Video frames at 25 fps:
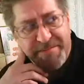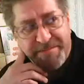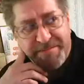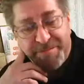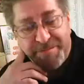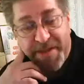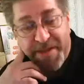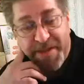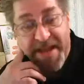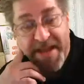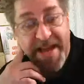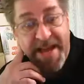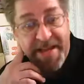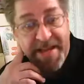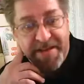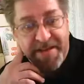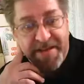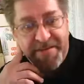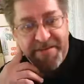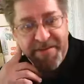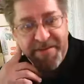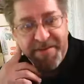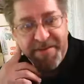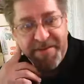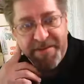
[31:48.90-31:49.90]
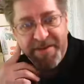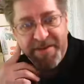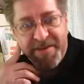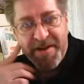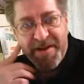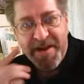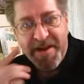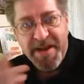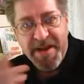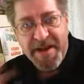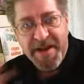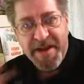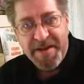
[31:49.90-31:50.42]
planned for,
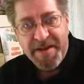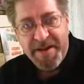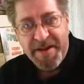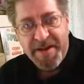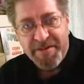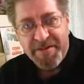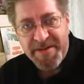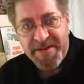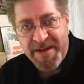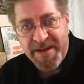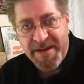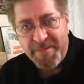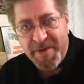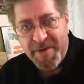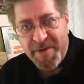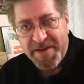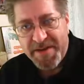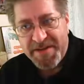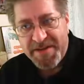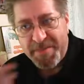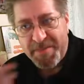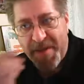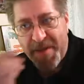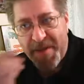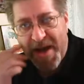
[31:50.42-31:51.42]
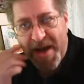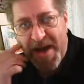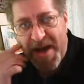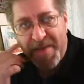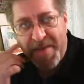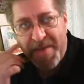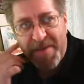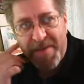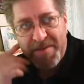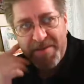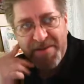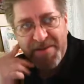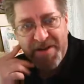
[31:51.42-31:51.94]
$10 a
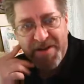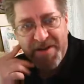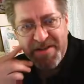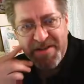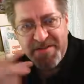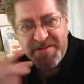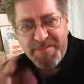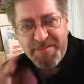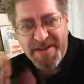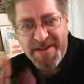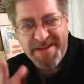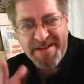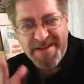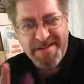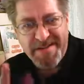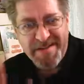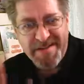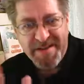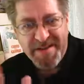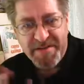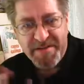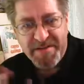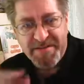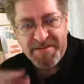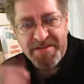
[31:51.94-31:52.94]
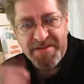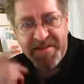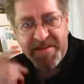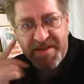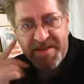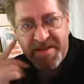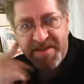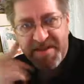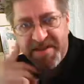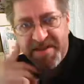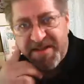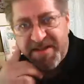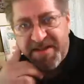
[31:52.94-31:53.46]
pop. I was going to spend,
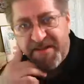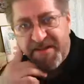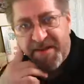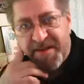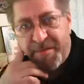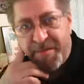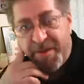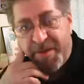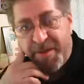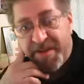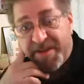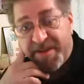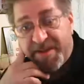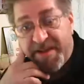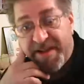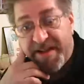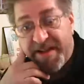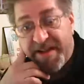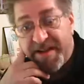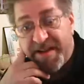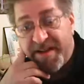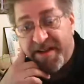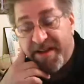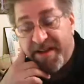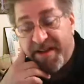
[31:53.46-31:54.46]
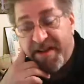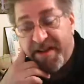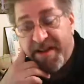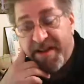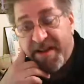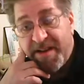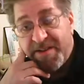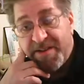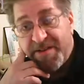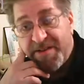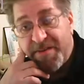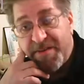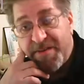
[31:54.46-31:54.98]
$60-$70 to get
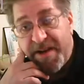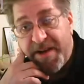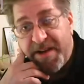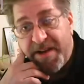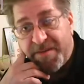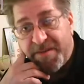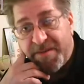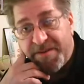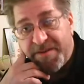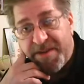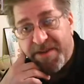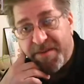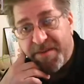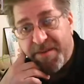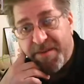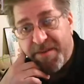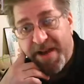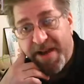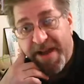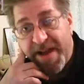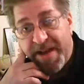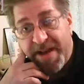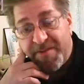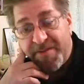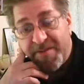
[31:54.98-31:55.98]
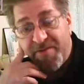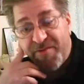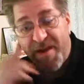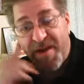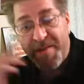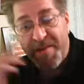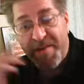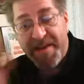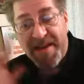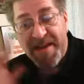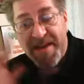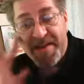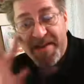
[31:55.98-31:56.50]
Steranko's done, but I had to drop
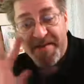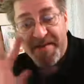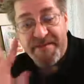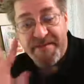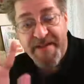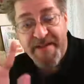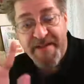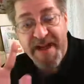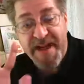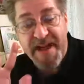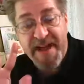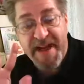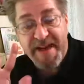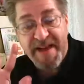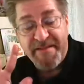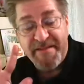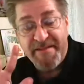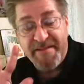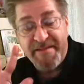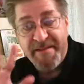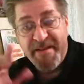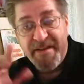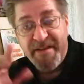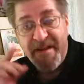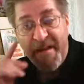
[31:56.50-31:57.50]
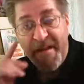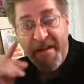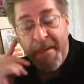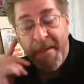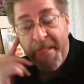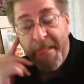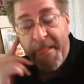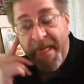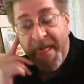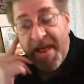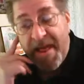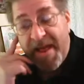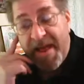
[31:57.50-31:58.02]
it down to 5,
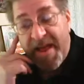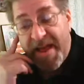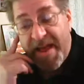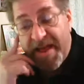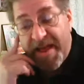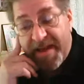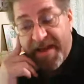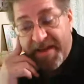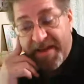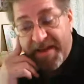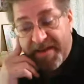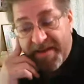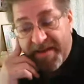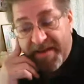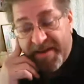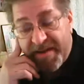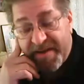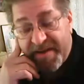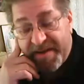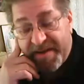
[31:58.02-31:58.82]
and